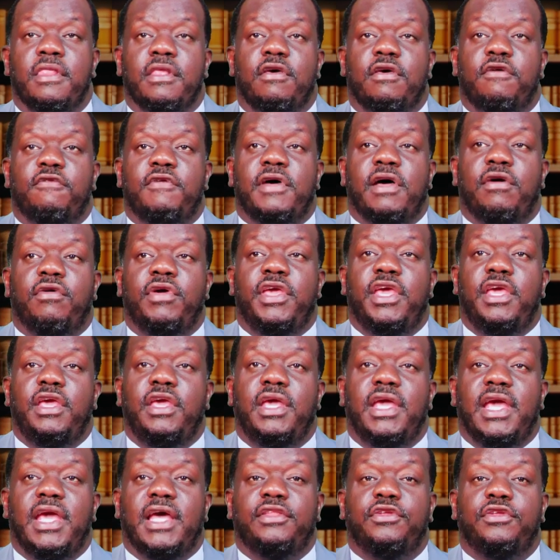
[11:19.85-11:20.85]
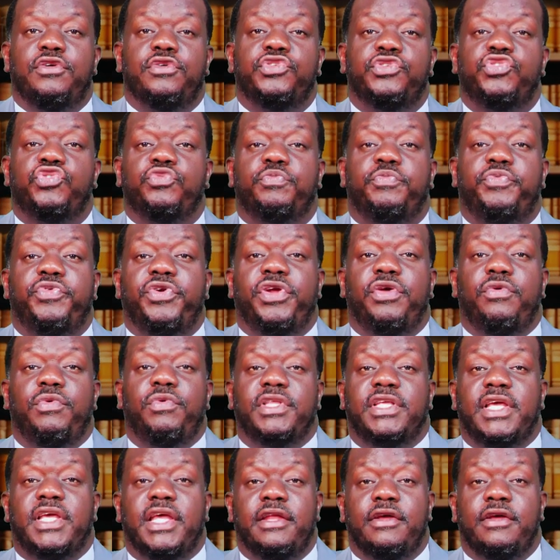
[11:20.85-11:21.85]
of how he, he had gone to pray
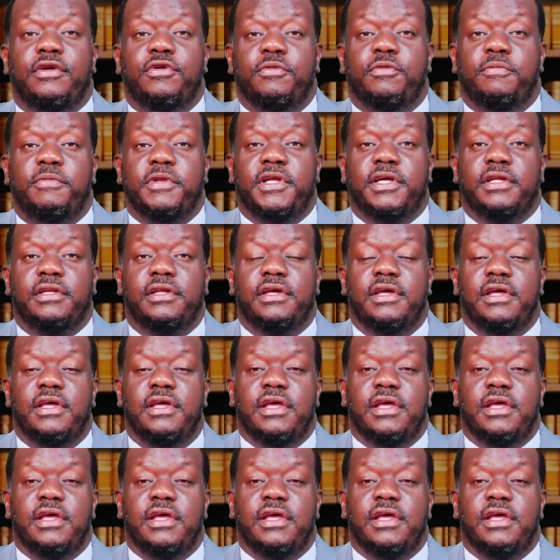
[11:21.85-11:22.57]
with Kenneth Copeland.